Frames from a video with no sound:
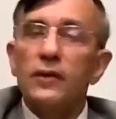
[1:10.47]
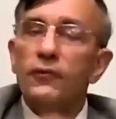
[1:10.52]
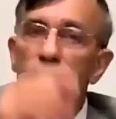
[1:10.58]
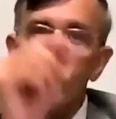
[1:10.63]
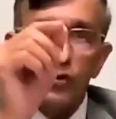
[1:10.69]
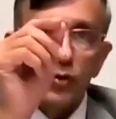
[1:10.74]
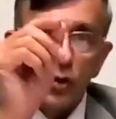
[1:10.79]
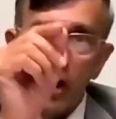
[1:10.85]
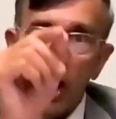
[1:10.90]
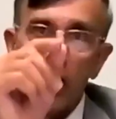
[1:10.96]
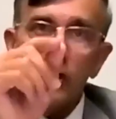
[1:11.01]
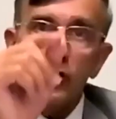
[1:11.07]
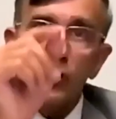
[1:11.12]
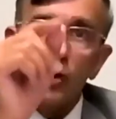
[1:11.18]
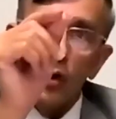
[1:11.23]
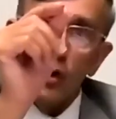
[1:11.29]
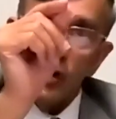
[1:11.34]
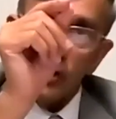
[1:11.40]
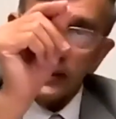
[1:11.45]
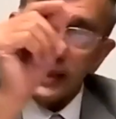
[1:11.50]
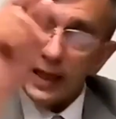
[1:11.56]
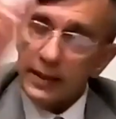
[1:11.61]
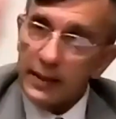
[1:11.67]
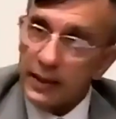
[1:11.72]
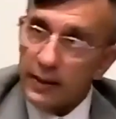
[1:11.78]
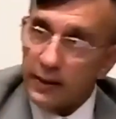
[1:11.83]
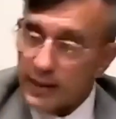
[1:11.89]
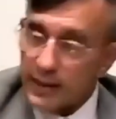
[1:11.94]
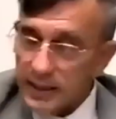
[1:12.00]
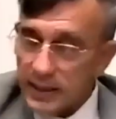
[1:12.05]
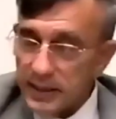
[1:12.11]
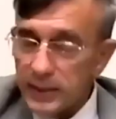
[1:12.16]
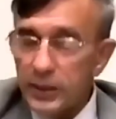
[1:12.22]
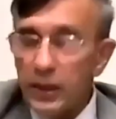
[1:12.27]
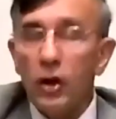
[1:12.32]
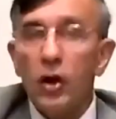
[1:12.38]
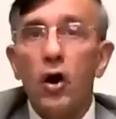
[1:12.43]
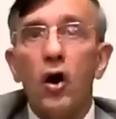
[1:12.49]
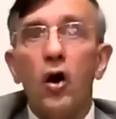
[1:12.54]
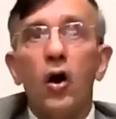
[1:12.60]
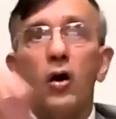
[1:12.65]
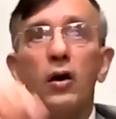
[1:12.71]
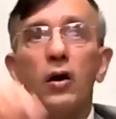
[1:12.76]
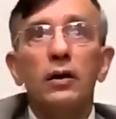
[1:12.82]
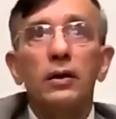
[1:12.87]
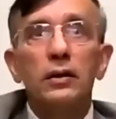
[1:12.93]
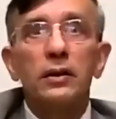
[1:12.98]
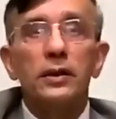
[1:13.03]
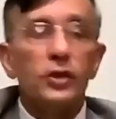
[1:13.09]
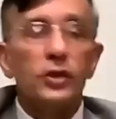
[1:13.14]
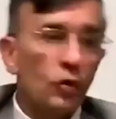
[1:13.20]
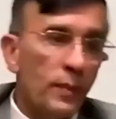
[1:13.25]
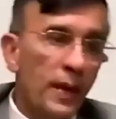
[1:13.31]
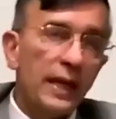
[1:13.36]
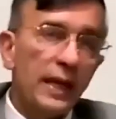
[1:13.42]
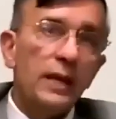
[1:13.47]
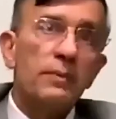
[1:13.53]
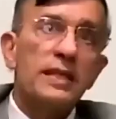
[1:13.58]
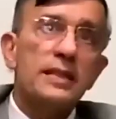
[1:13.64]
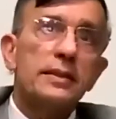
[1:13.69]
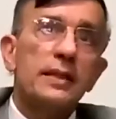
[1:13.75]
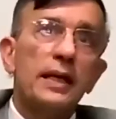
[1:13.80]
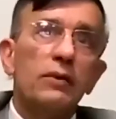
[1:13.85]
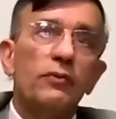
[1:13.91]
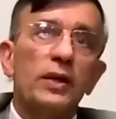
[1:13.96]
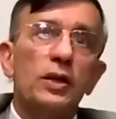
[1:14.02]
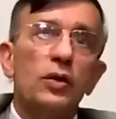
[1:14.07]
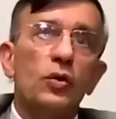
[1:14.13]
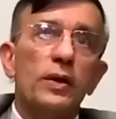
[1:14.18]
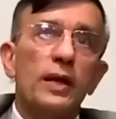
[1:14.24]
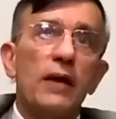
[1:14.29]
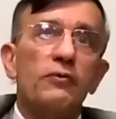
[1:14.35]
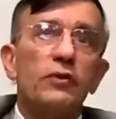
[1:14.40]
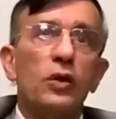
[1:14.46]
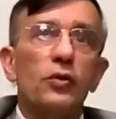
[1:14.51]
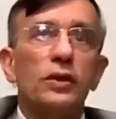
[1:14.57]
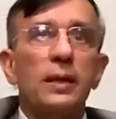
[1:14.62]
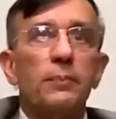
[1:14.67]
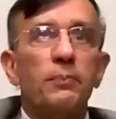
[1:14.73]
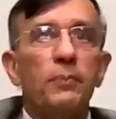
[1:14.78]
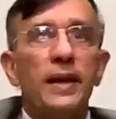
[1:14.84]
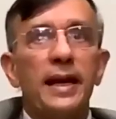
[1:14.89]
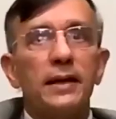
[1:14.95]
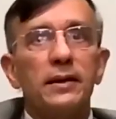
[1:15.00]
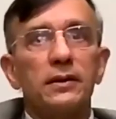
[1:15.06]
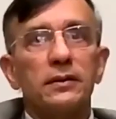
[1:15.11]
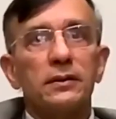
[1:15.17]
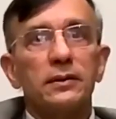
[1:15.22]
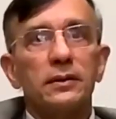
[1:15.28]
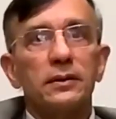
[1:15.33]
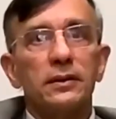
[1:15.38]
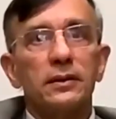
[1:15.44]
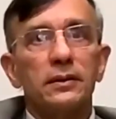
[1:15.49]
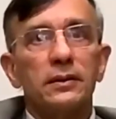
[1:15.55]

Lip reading: if you do not know that, you know, this is the law, you make a mistake when you draft out a plaint.